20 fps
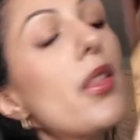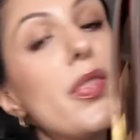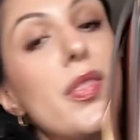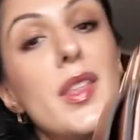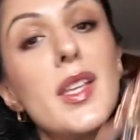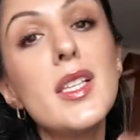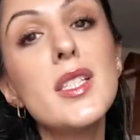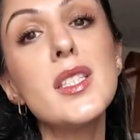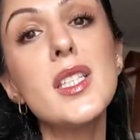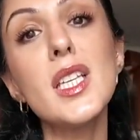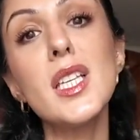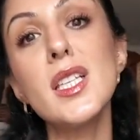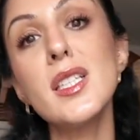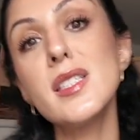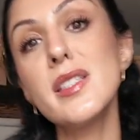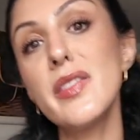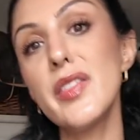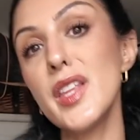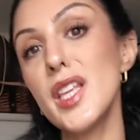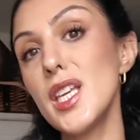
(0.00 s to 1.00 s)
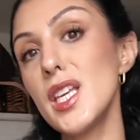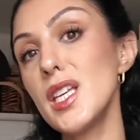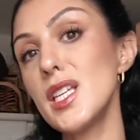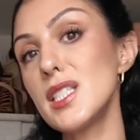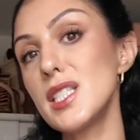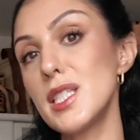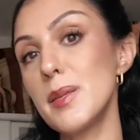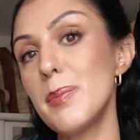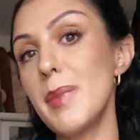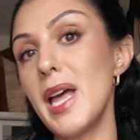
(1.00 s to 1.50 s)
This is the
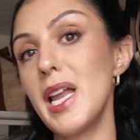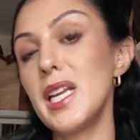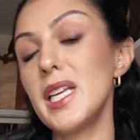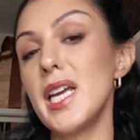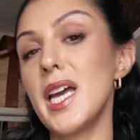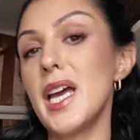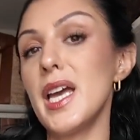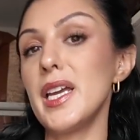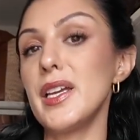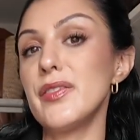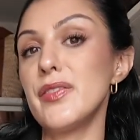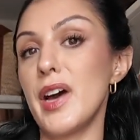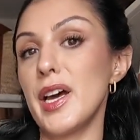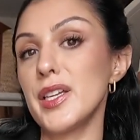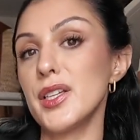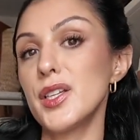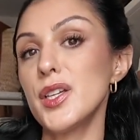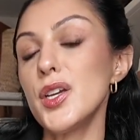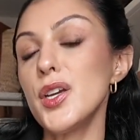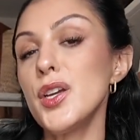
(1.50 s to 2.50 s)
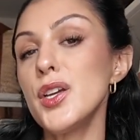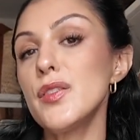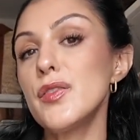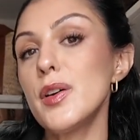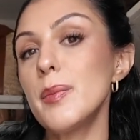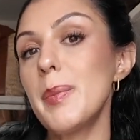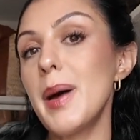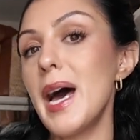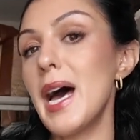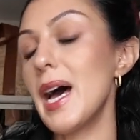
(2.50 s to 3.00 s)
Demelier Vancouver
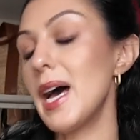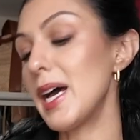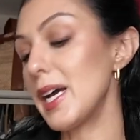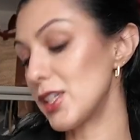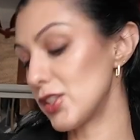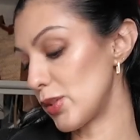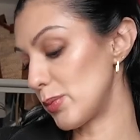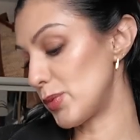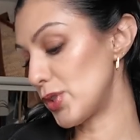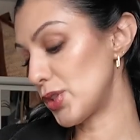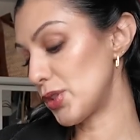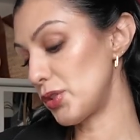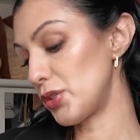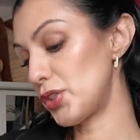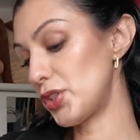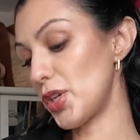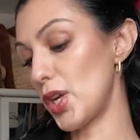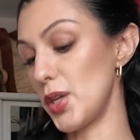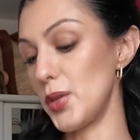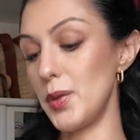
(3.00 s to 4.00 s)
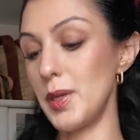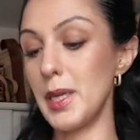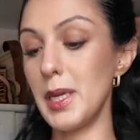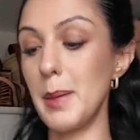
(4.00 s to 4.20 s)
bag, so I'm just going to show you in